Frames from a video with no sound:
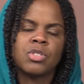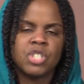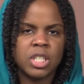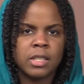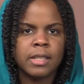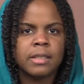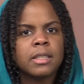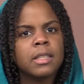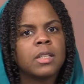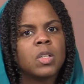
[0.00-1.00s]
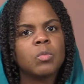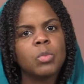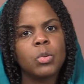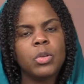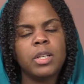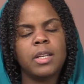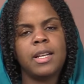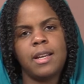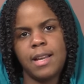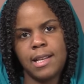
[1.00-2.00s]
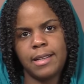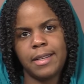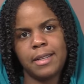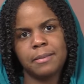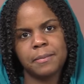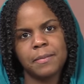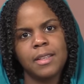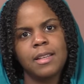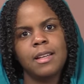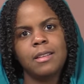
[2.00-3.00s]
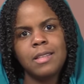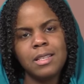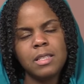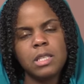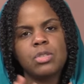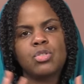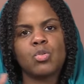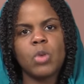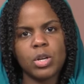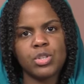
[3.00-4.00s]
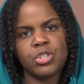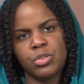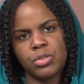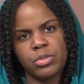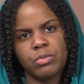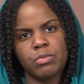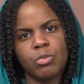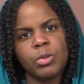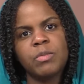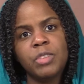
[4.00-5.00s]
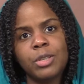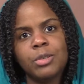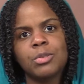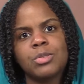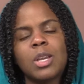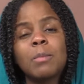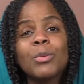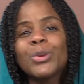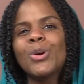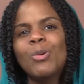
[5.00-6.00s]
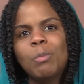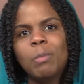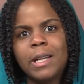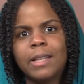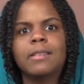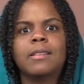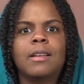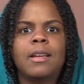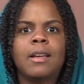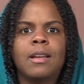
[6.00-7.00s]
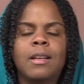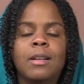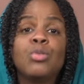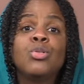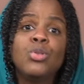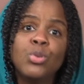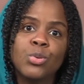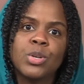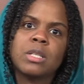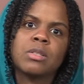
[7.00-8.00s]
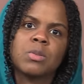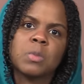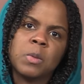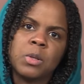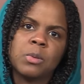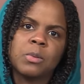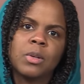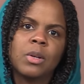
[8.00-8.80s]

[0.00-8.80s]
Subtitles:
citta, buddhi, and ahankara. This structure reveals a more complete and nuanced view